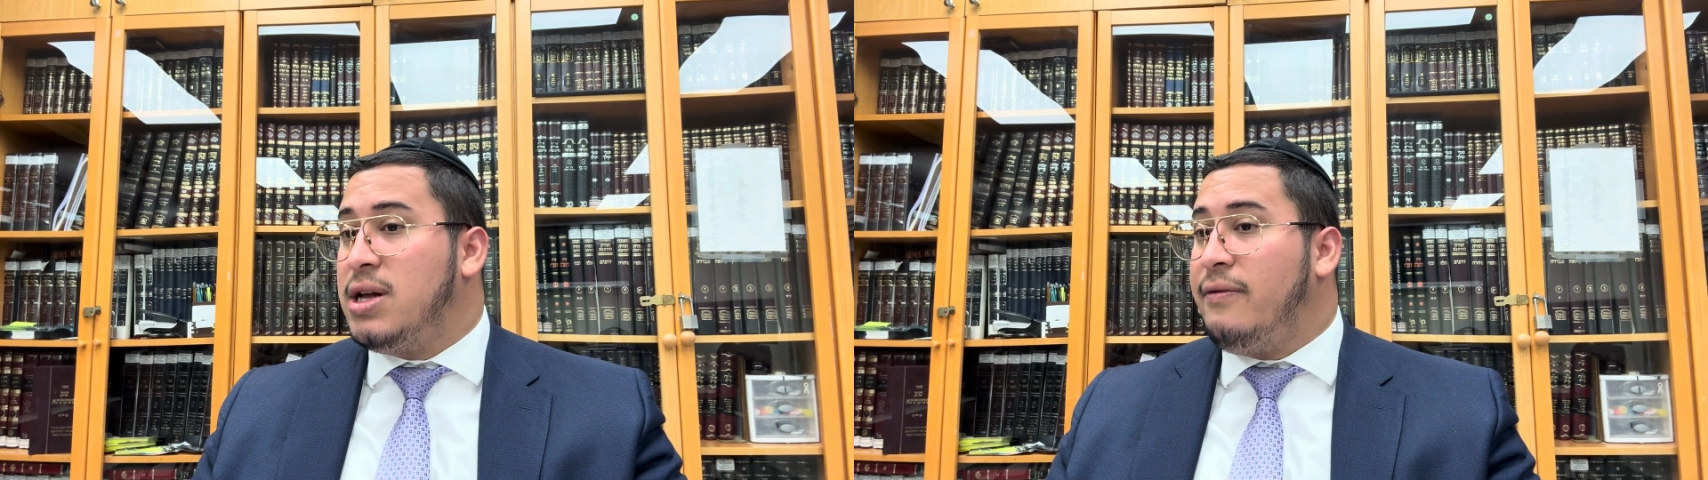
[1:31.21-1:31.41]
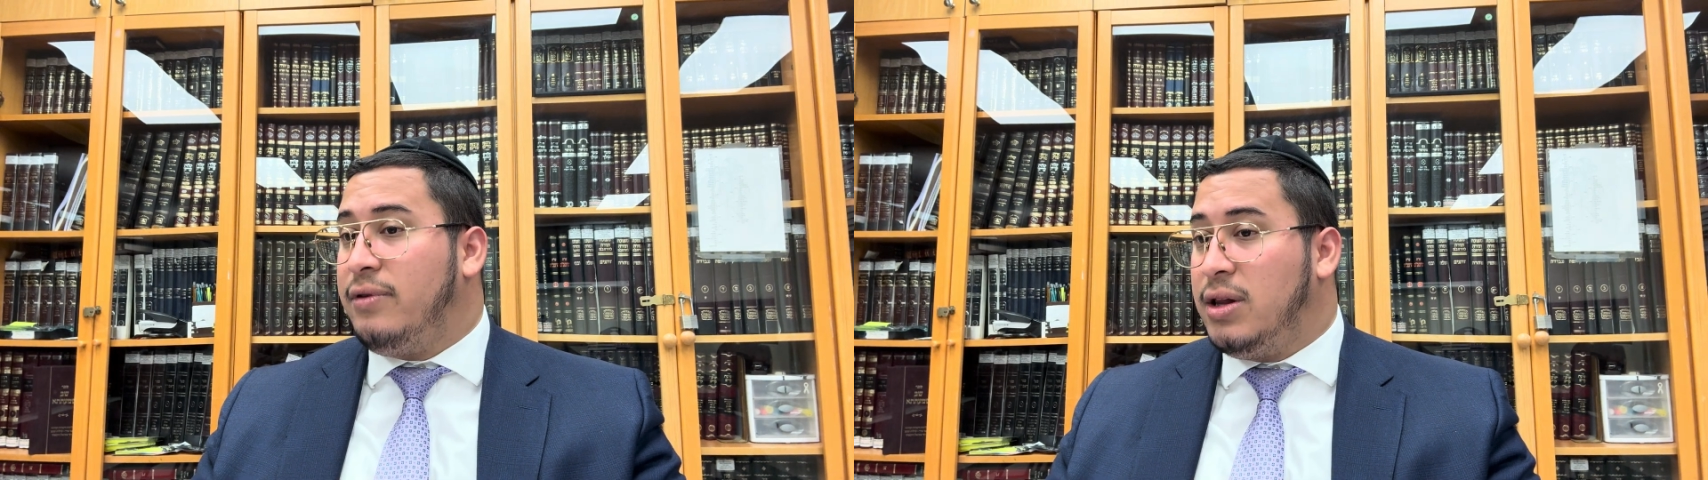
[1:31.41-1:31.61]

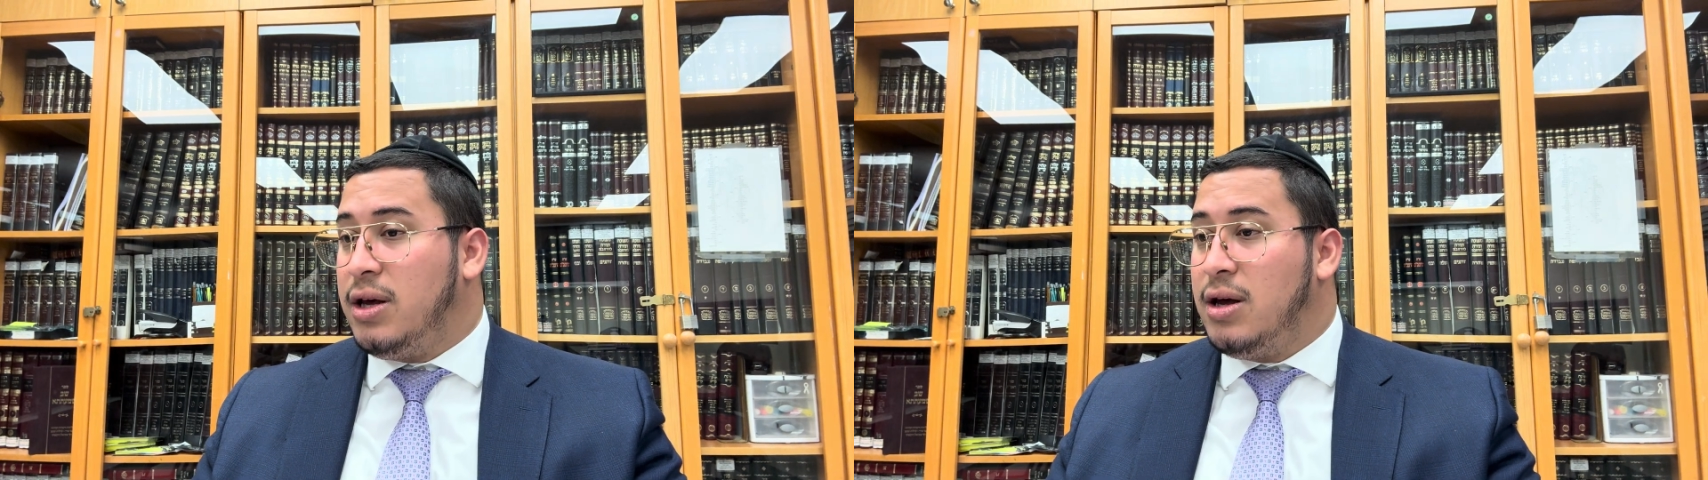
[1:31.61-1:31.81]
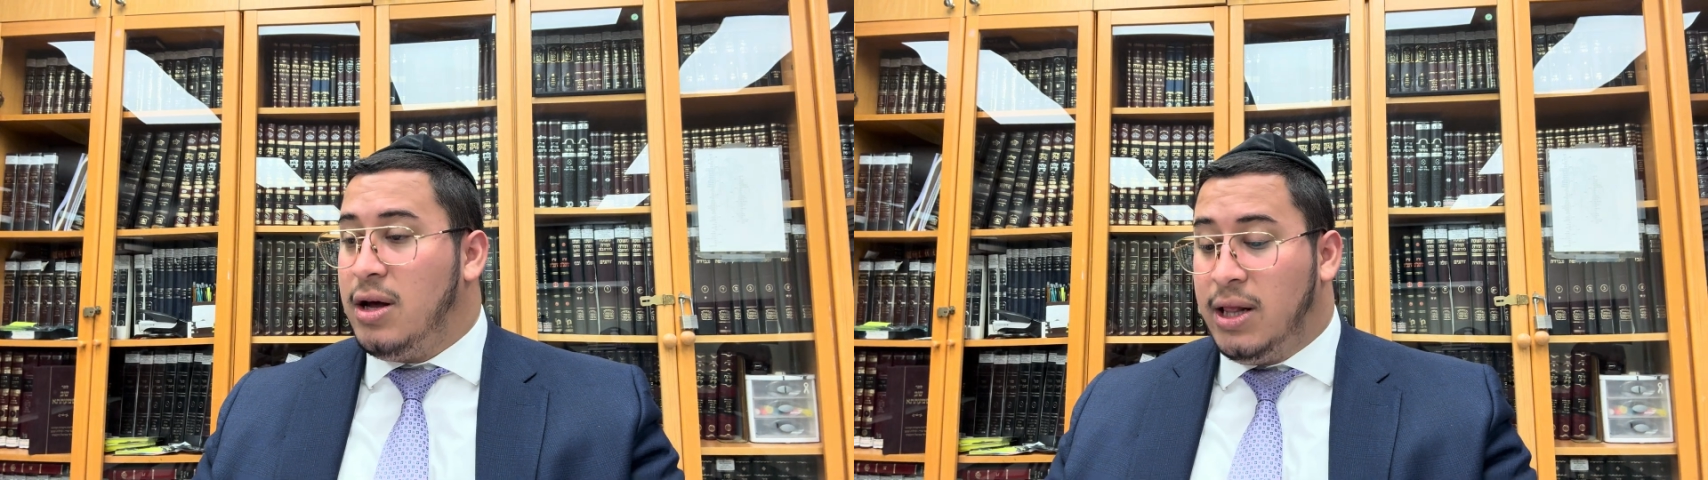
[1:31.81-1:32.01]

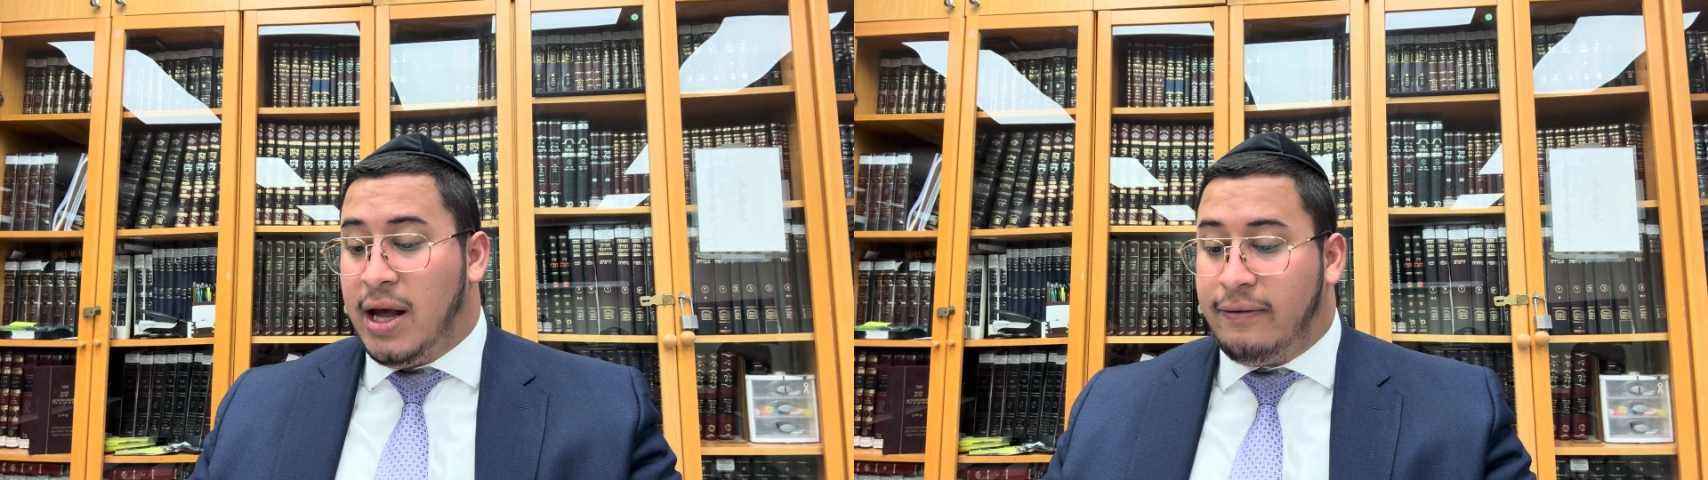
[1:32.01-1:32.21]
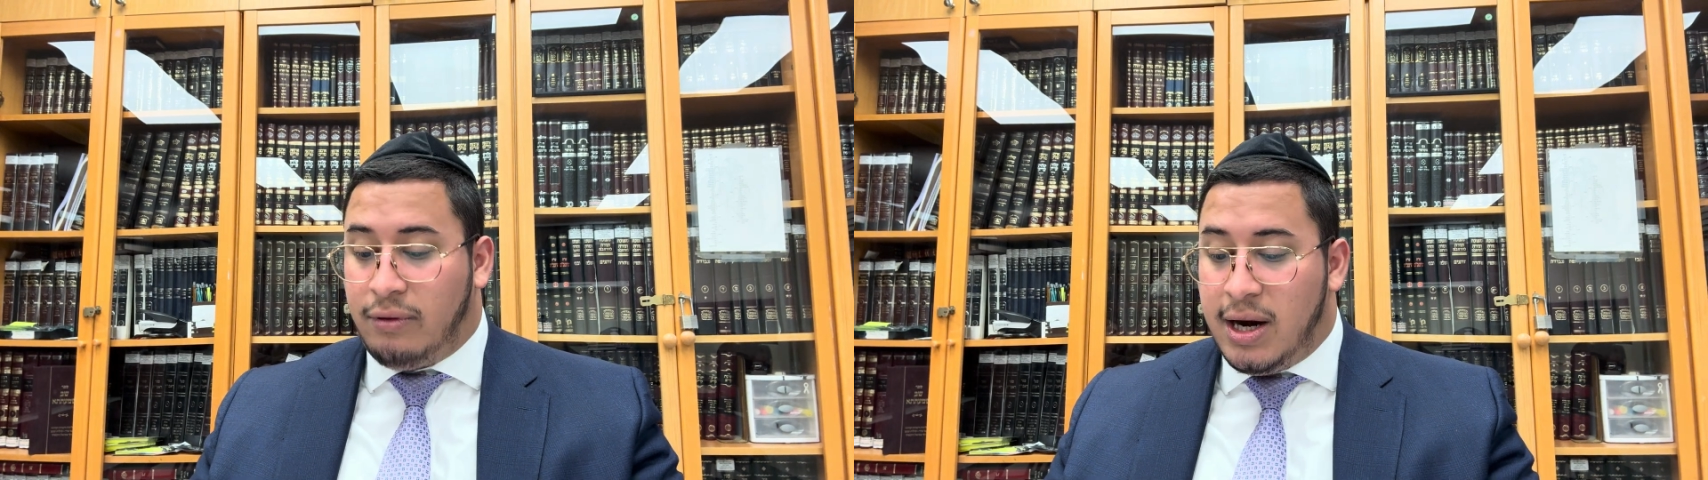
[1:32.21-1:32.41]
definitely
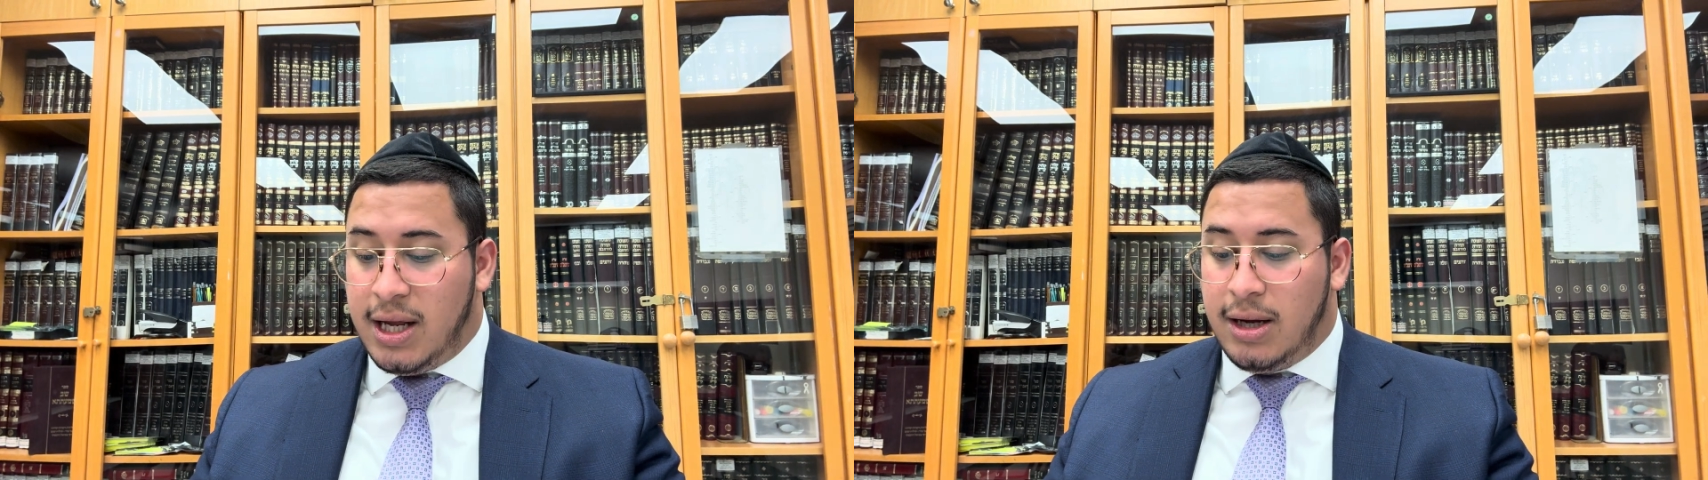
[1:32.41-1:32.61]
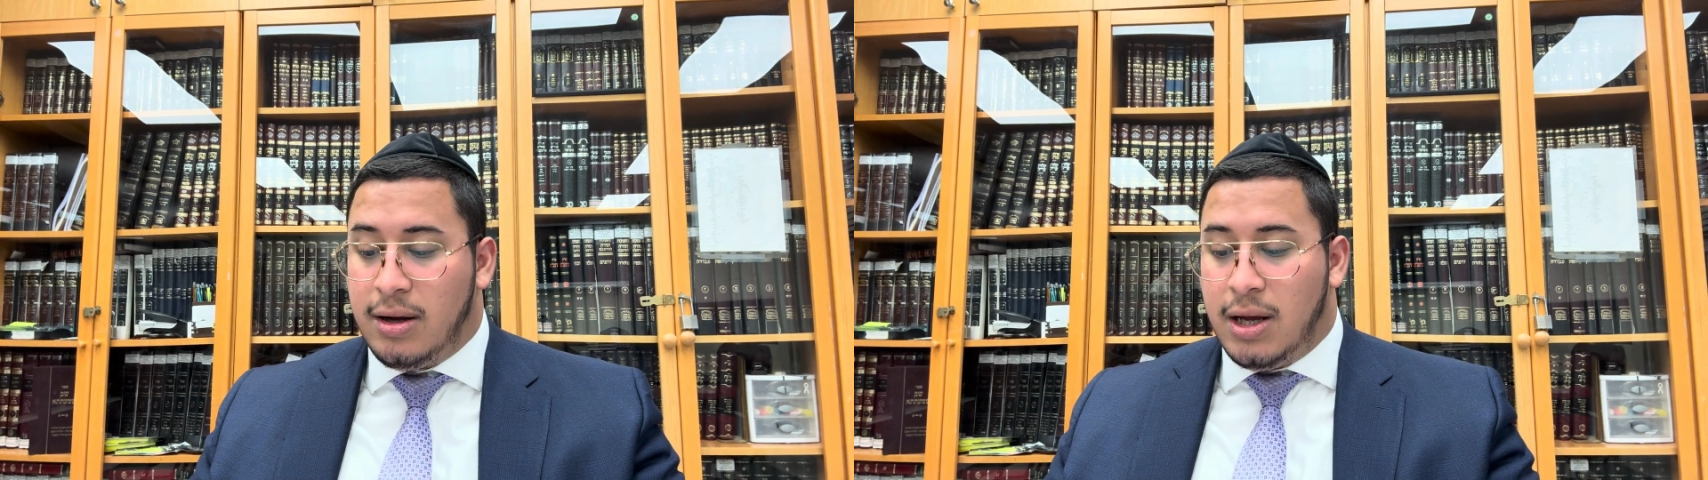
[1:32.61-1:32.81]

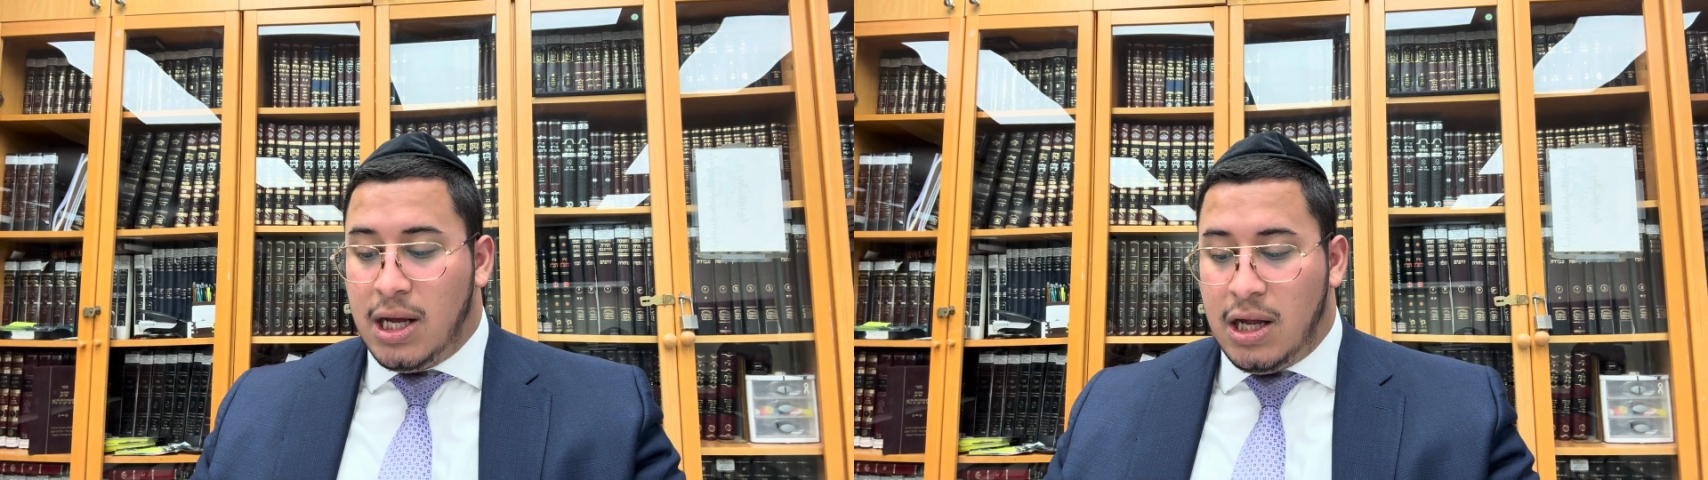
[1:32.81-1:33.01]
life-threatening.